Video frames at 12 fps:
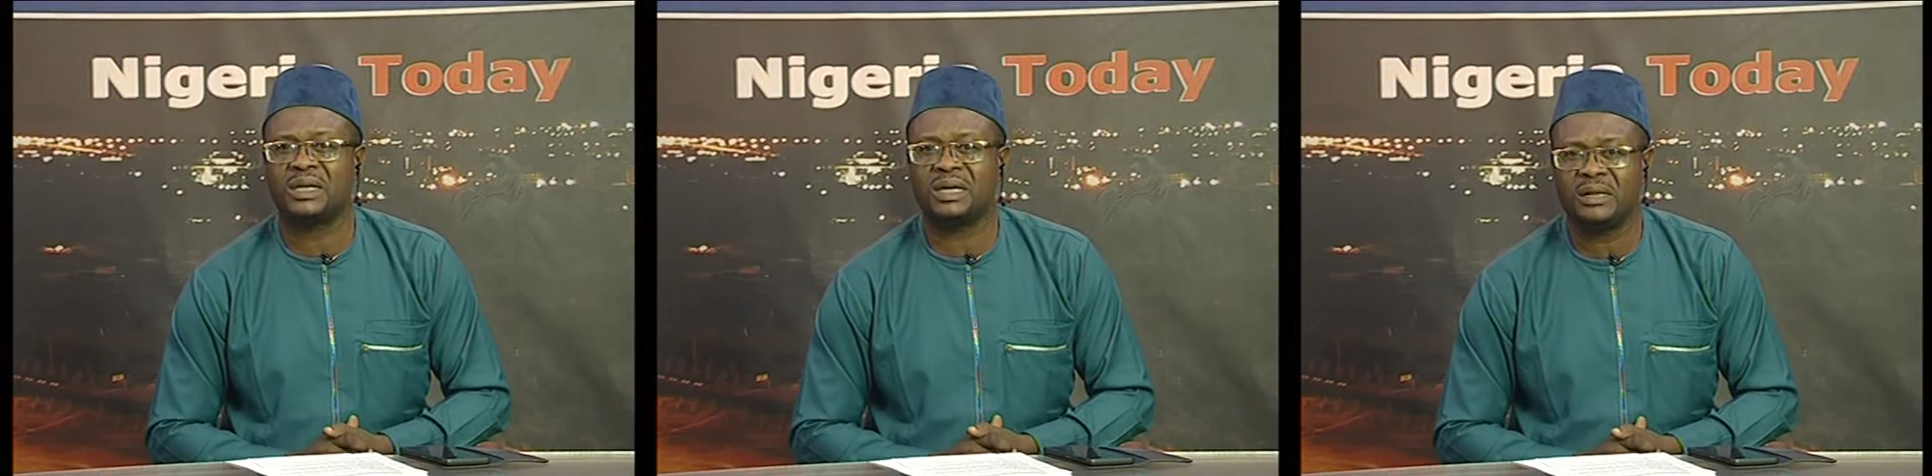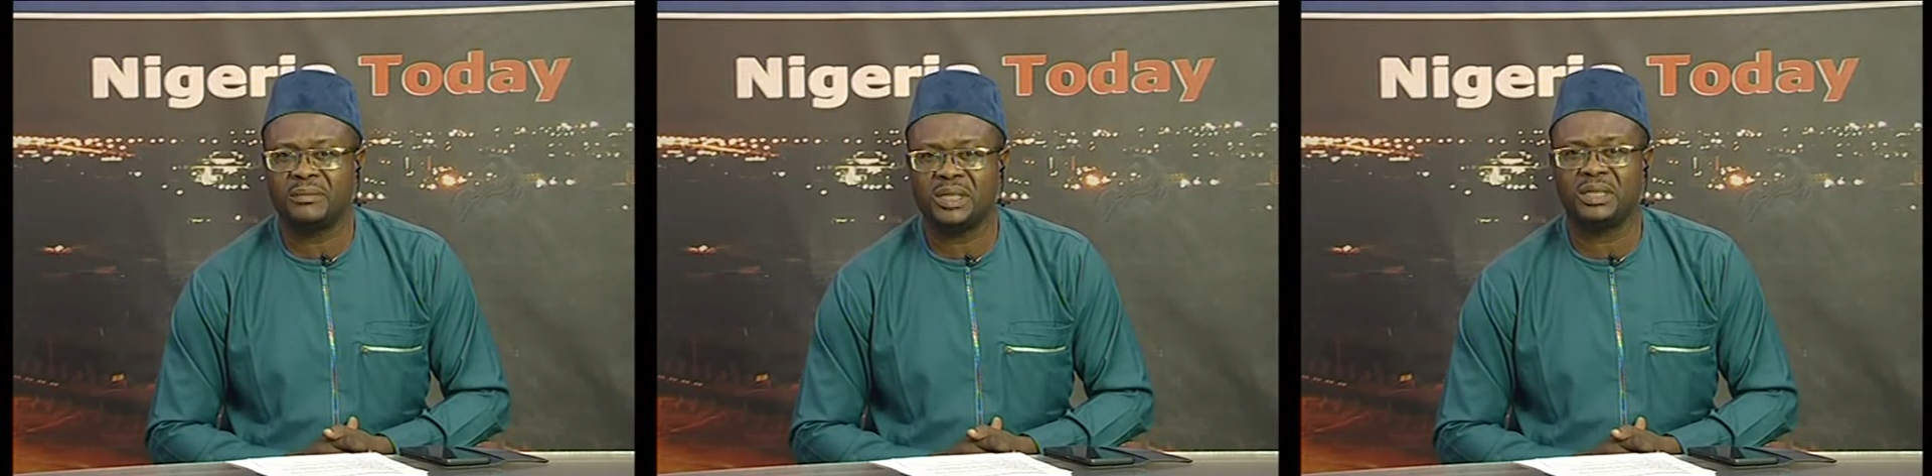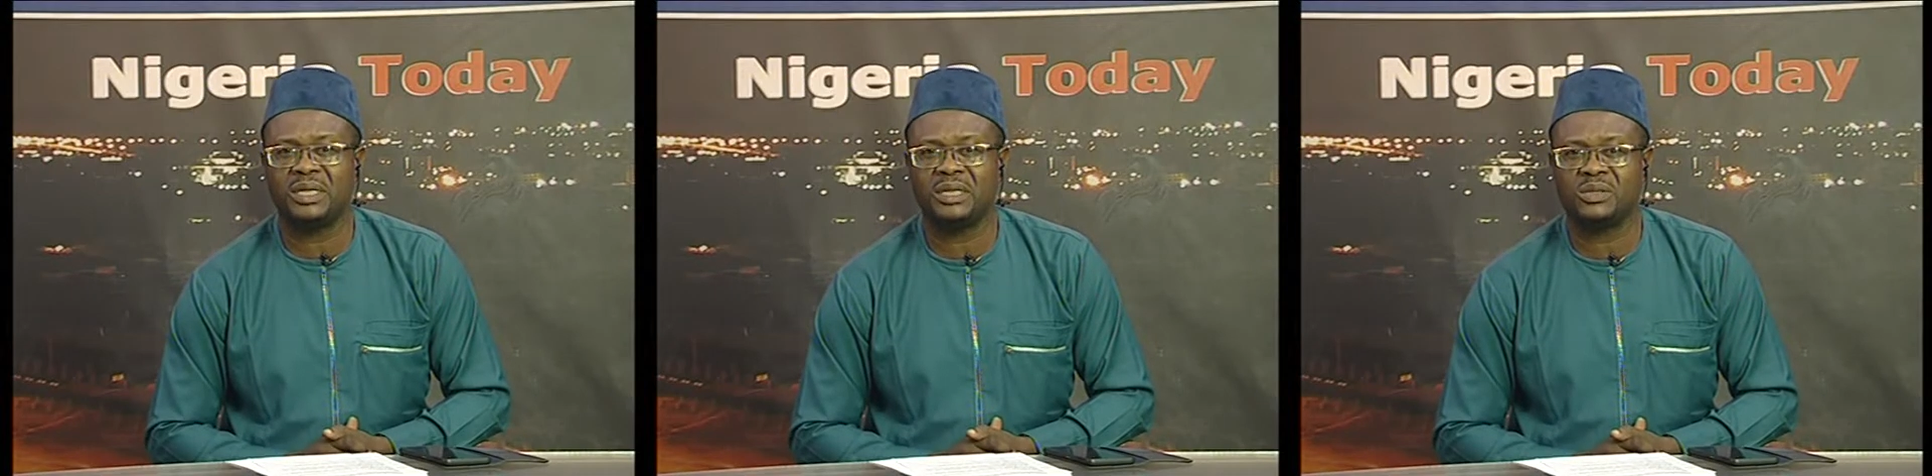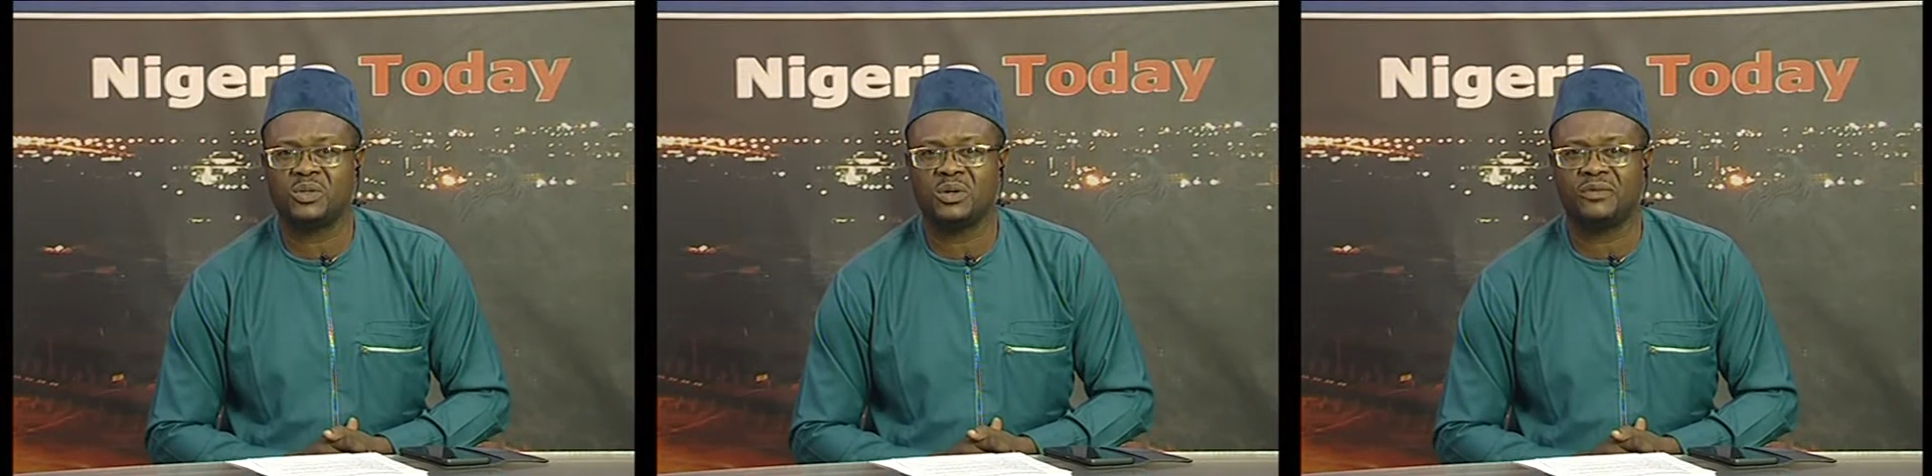coming
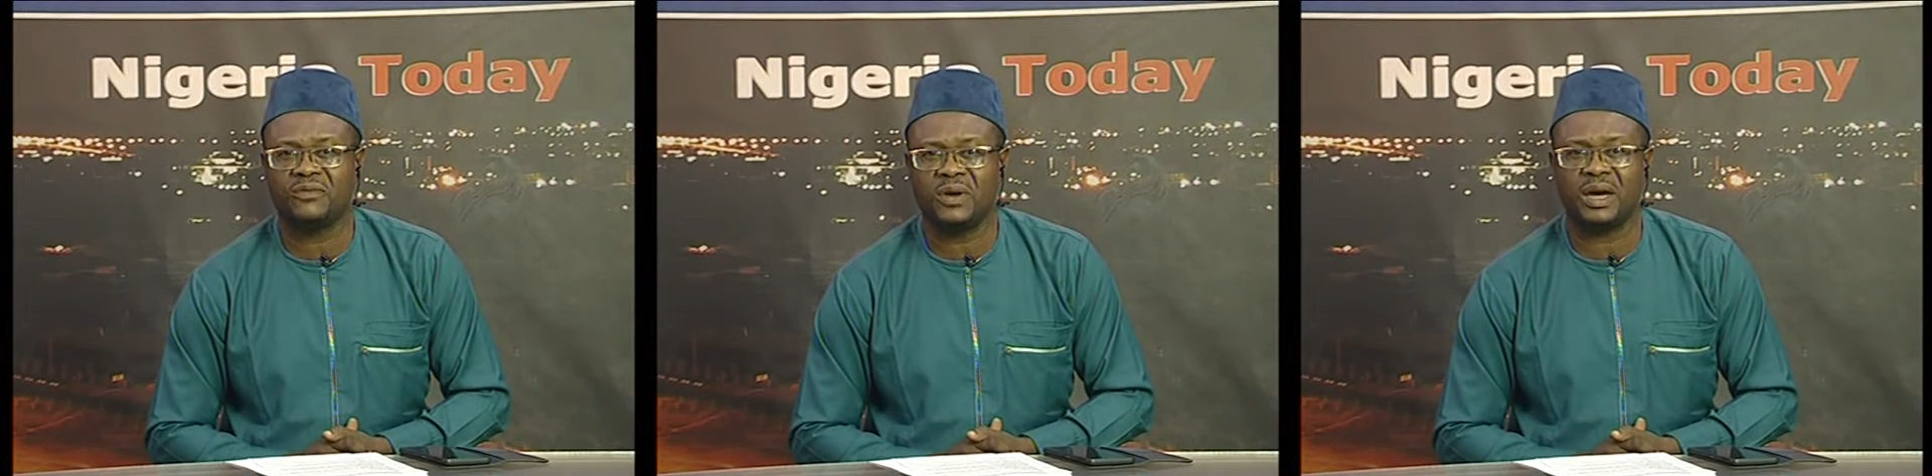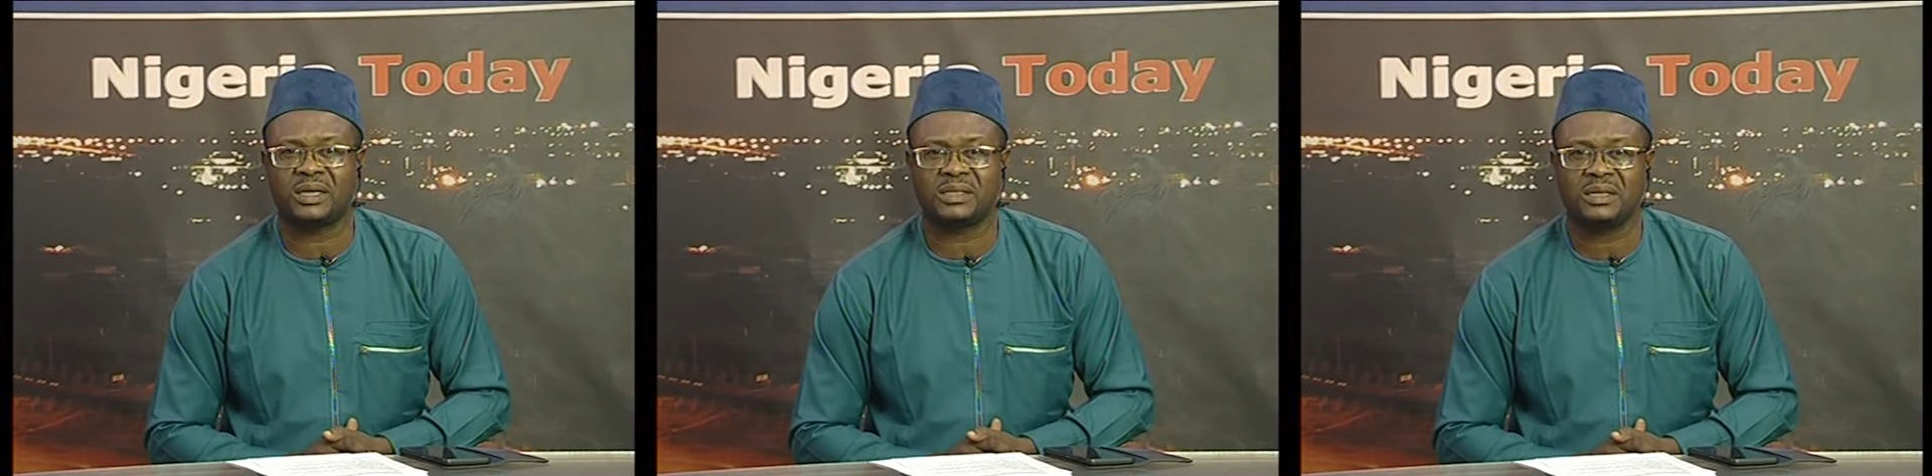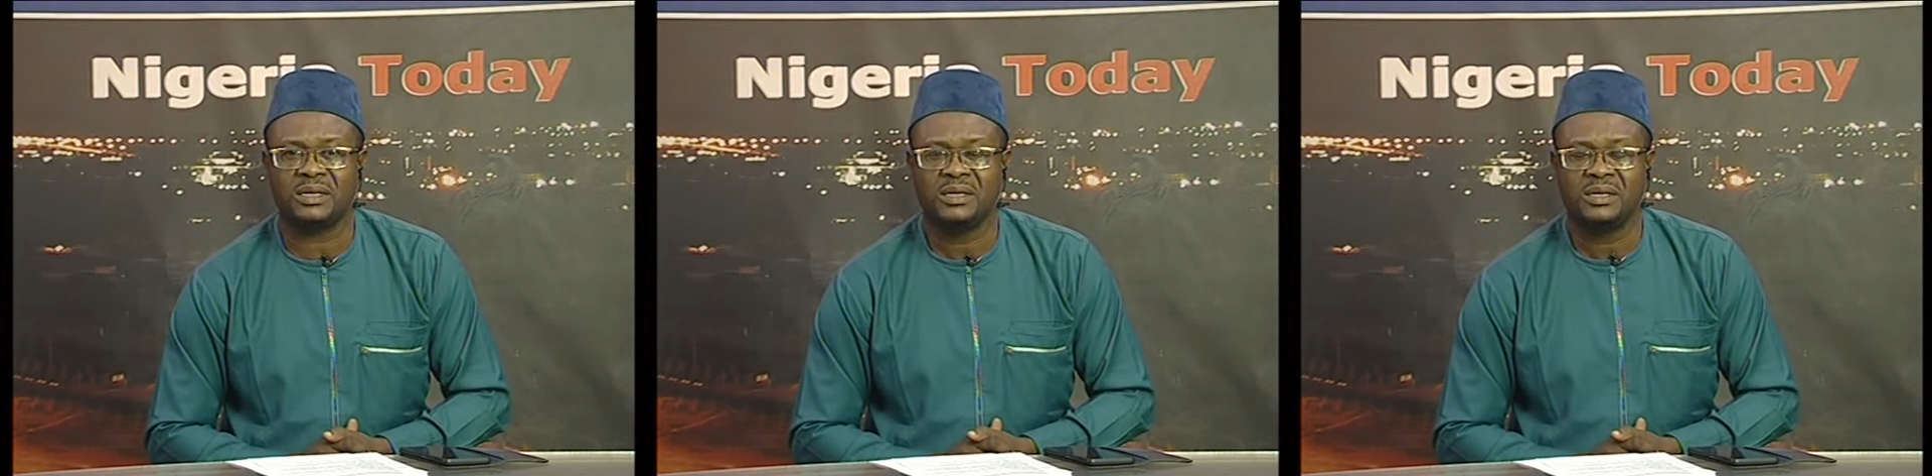into effect.